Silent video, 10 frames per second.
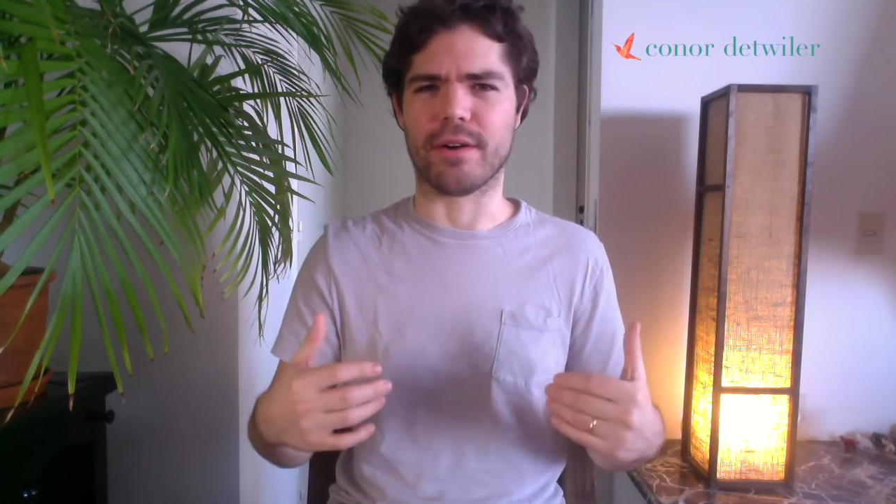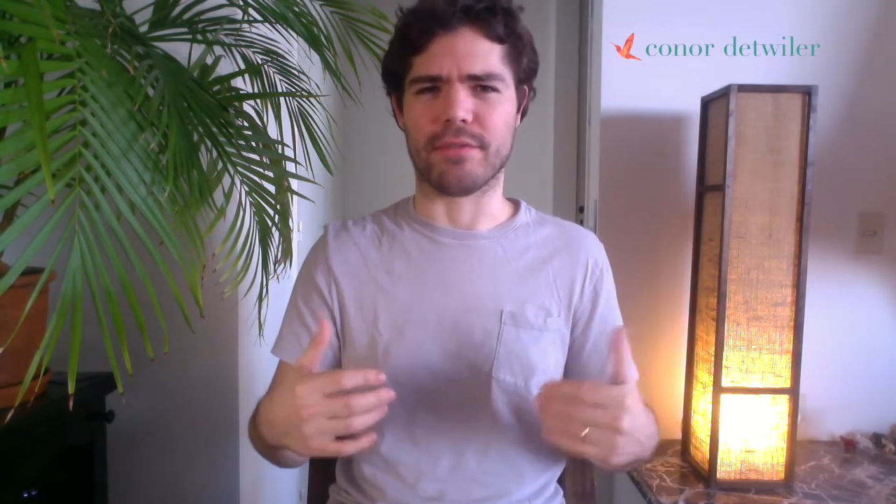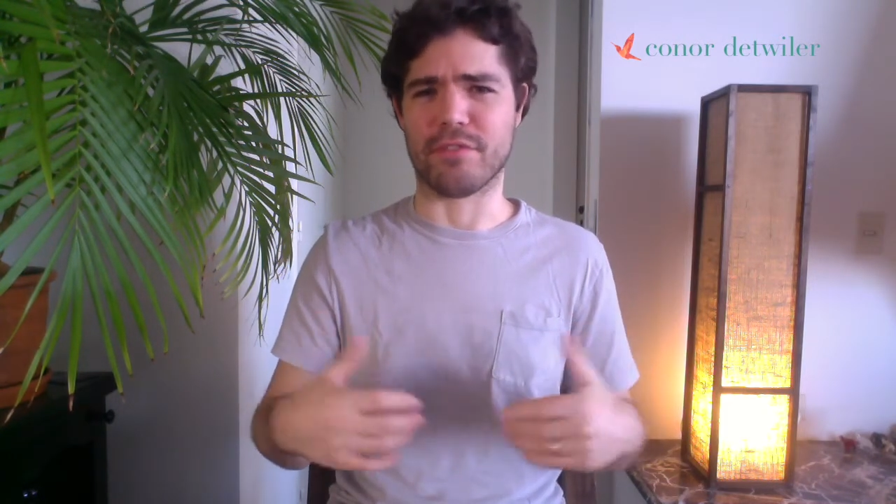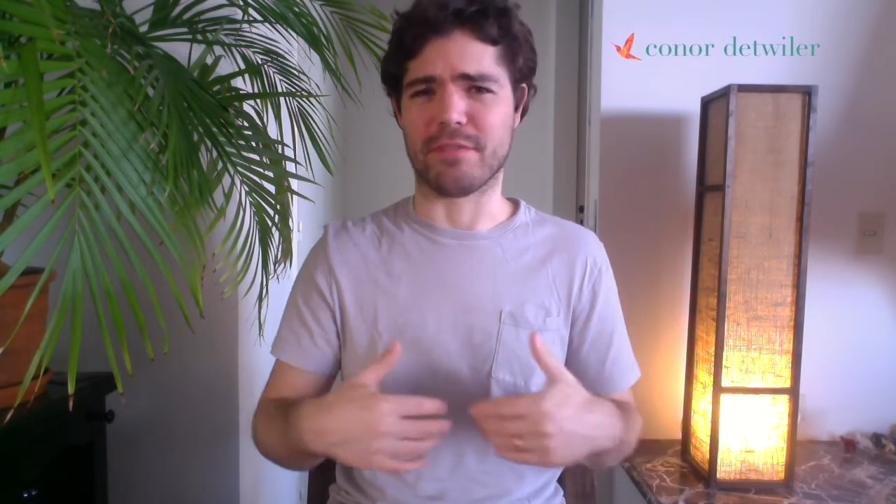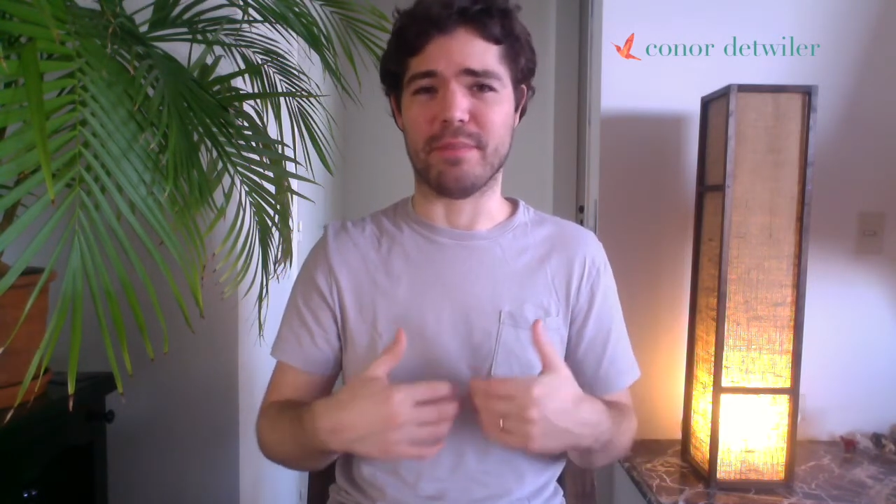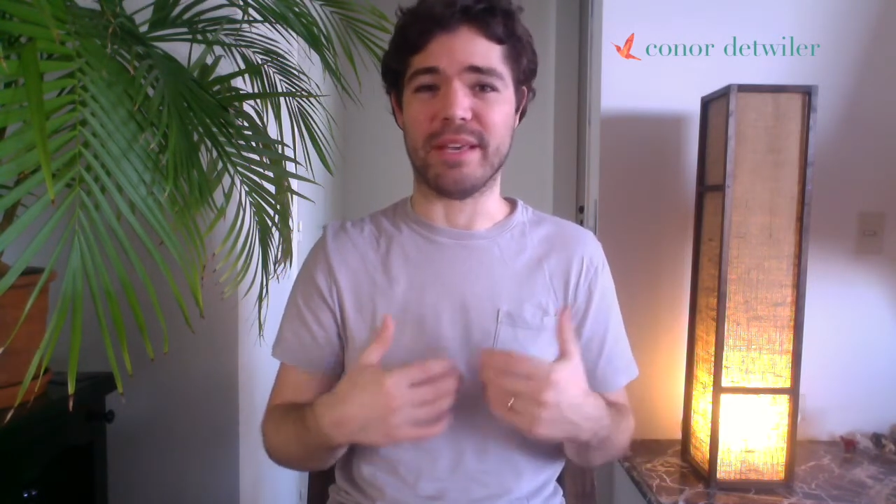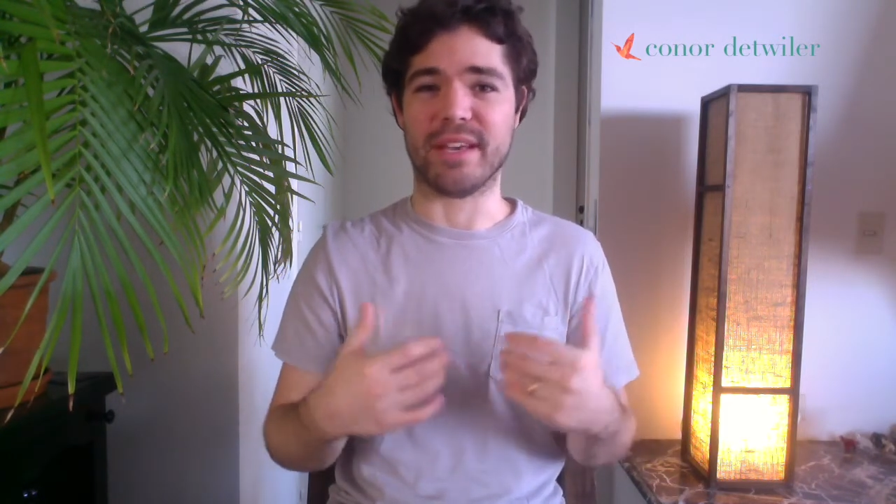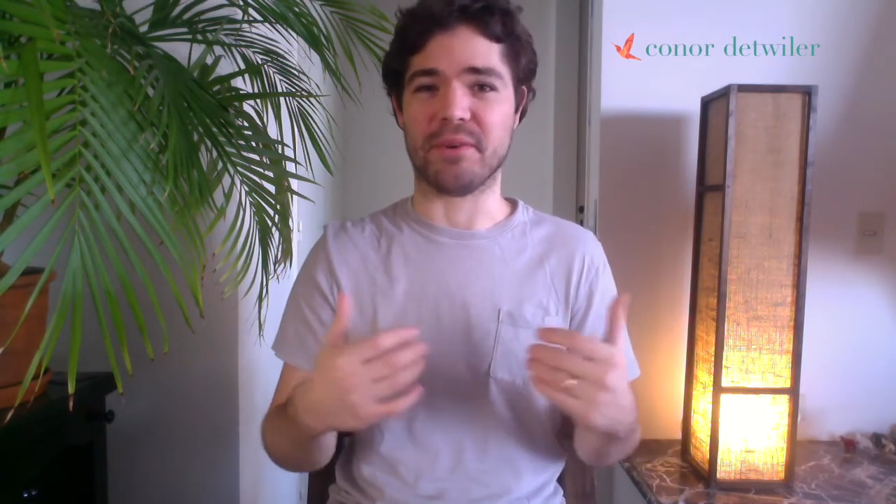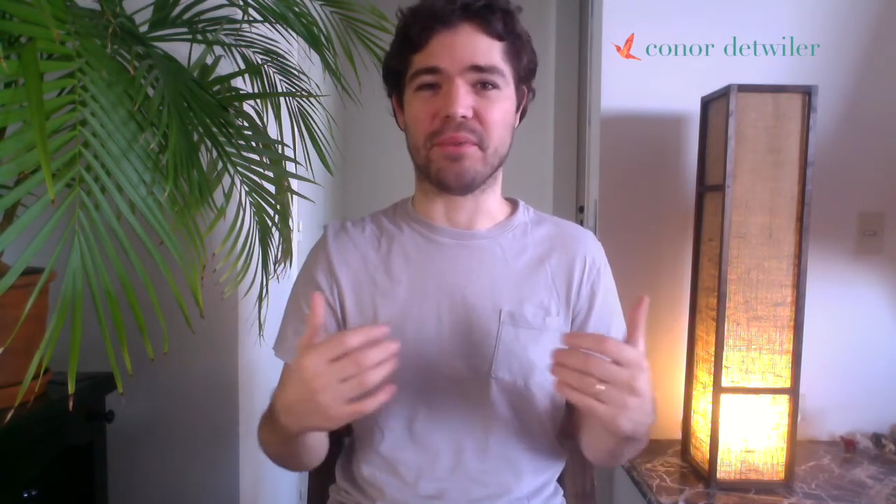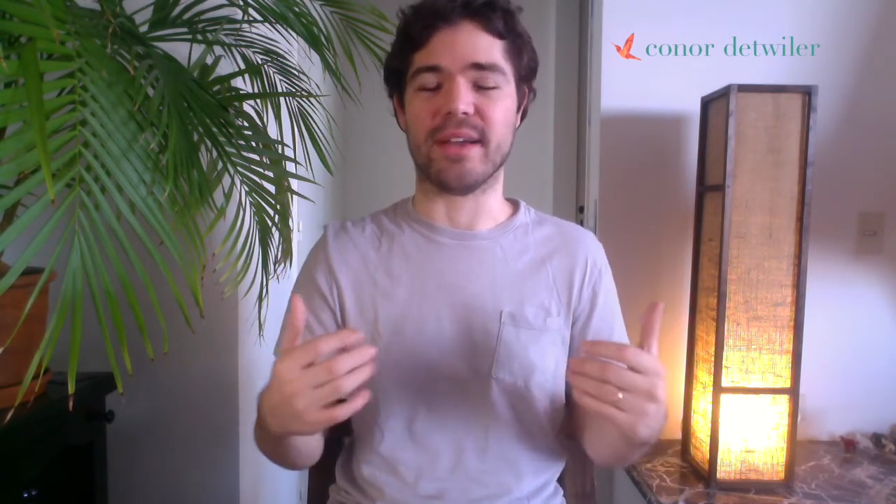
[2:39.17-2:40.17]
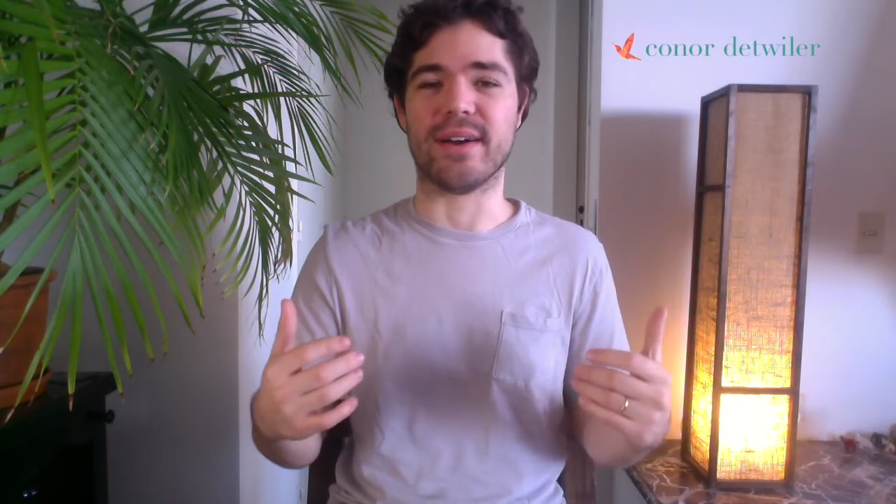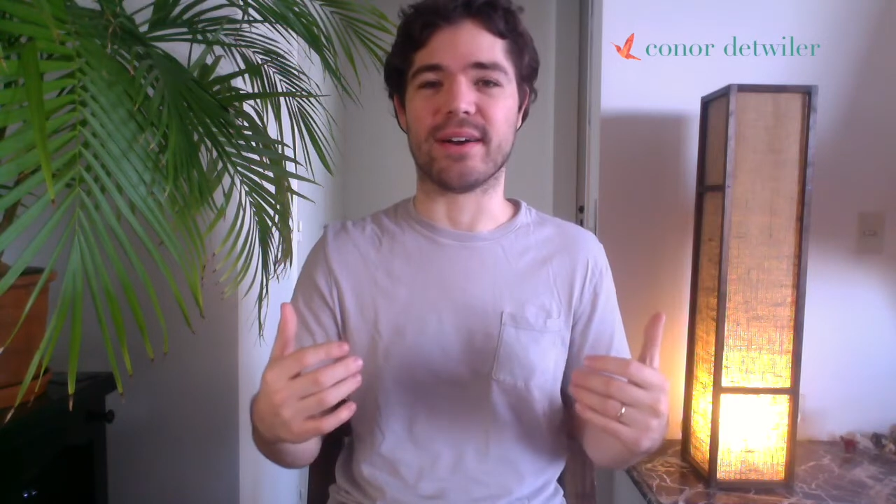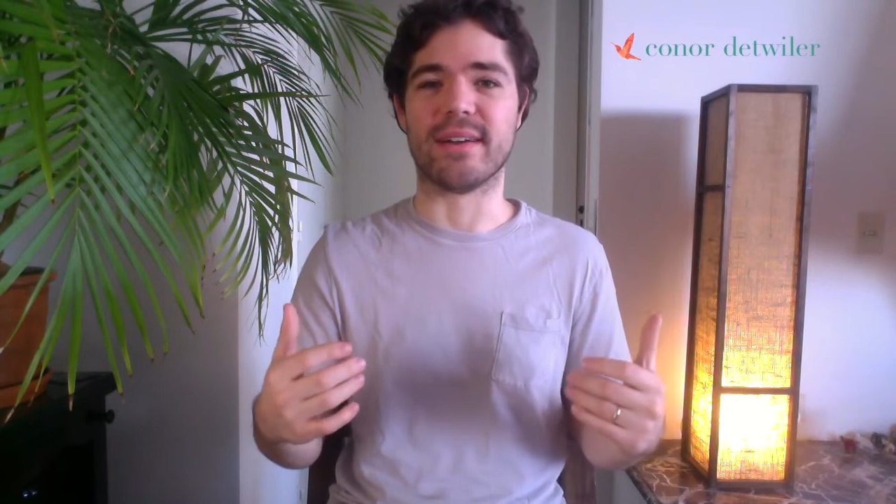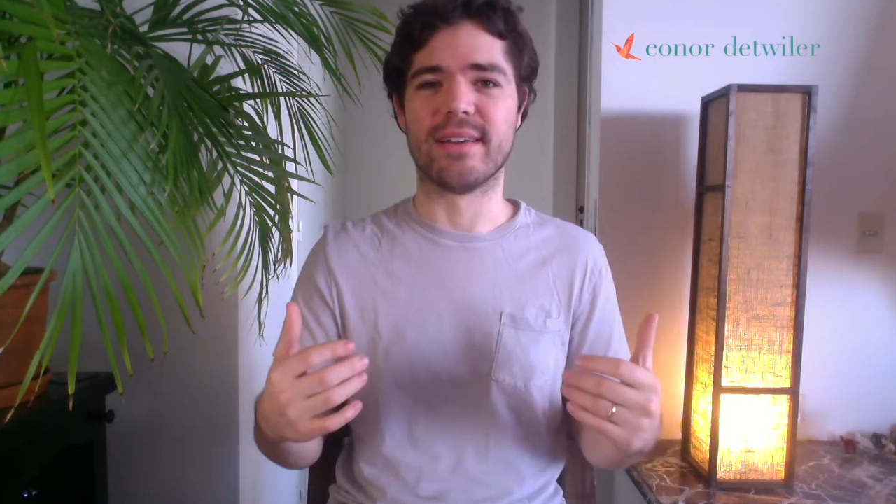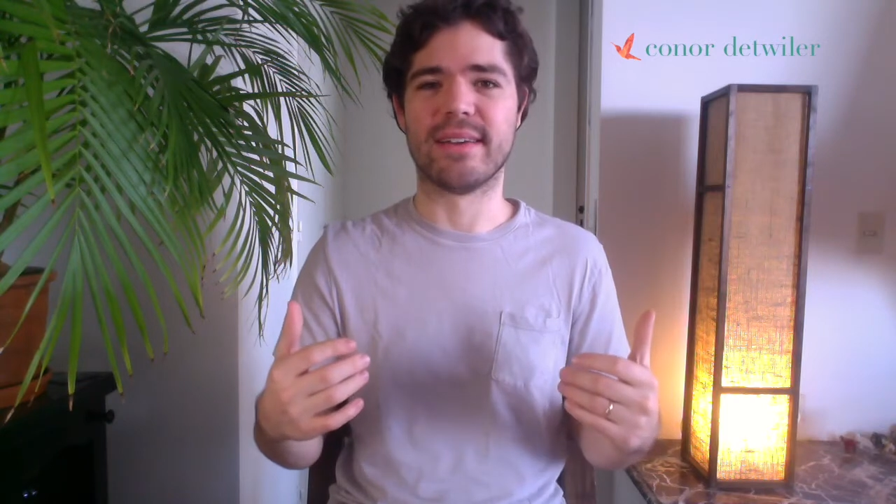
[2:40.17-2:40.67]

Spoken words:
of just being who they are.